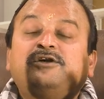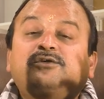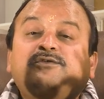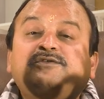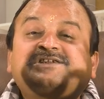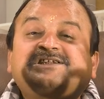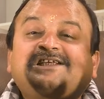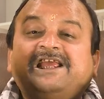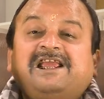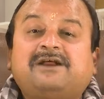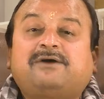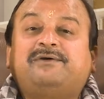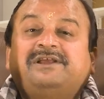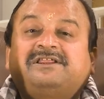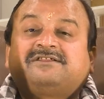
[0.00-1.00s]
to
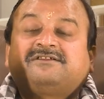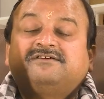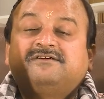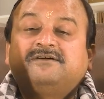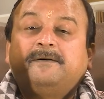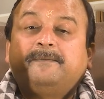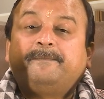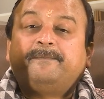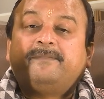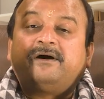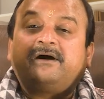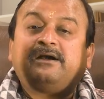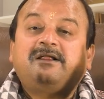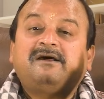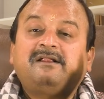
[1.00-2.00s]
sync with
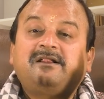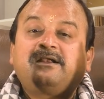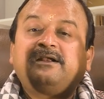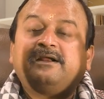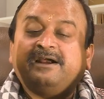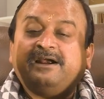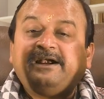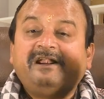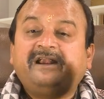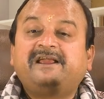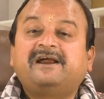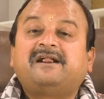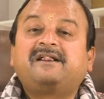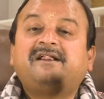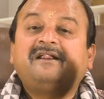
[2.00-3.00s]
modern
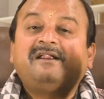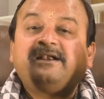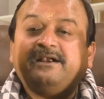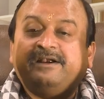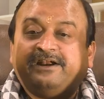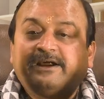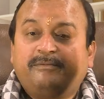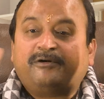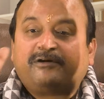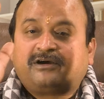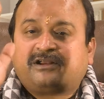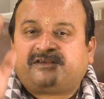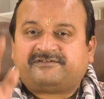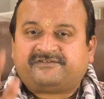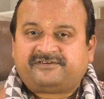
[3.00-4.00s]
Indian
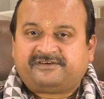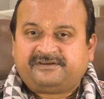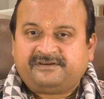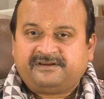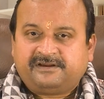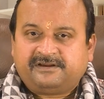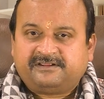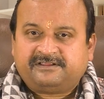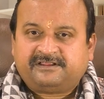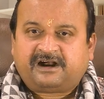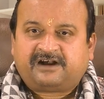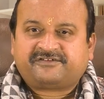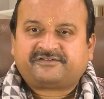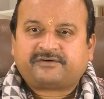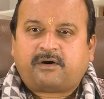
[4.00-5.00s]
democracy.
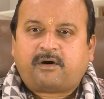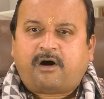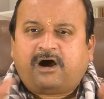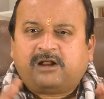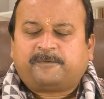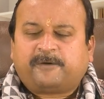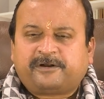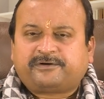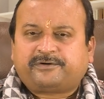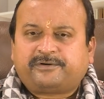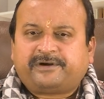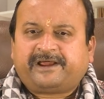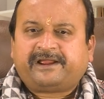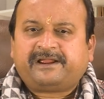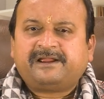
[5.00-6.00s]
That's all for
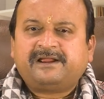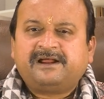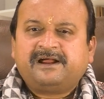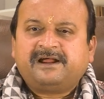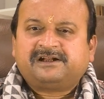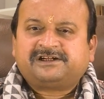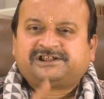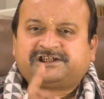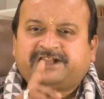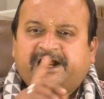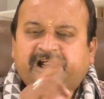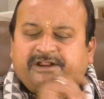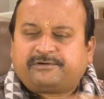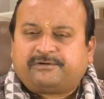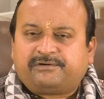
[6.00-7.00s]
today.
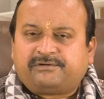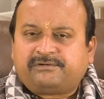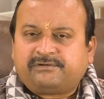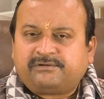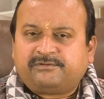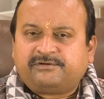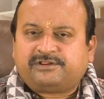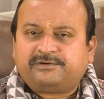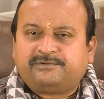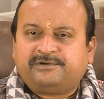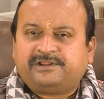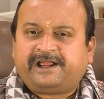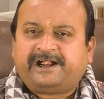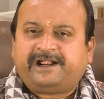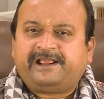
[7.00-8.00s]
Stay tuned with
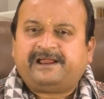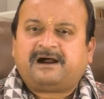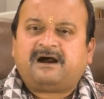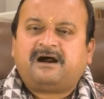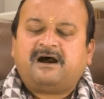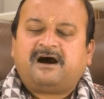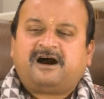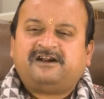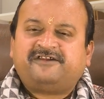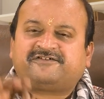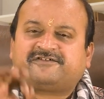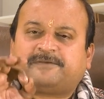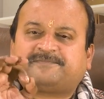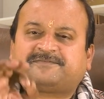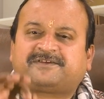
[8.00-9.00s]
Uday India and
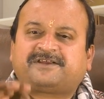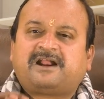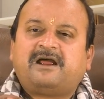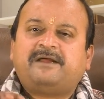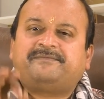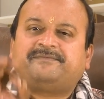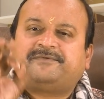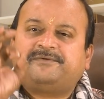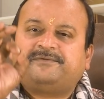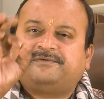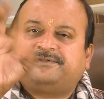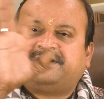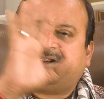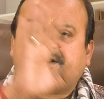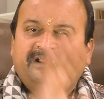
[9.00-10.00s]
subscribe to
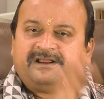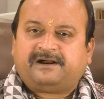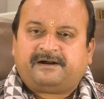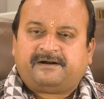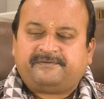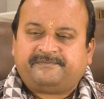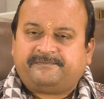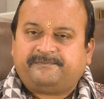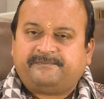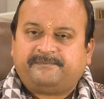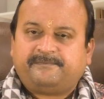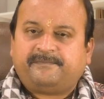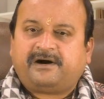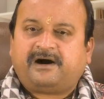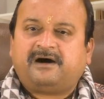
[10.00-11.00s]
Uday India.
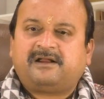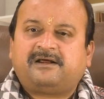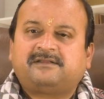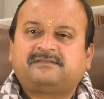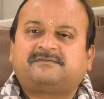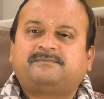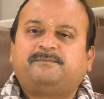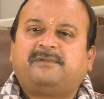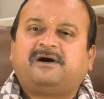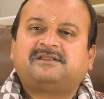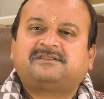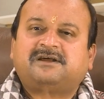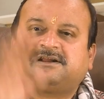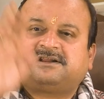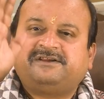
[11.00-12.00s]
Bharat
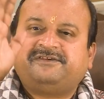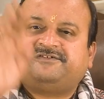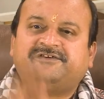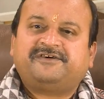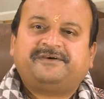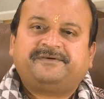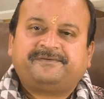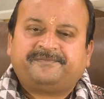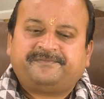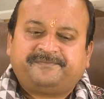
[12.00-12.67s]
Mata Ki Jai.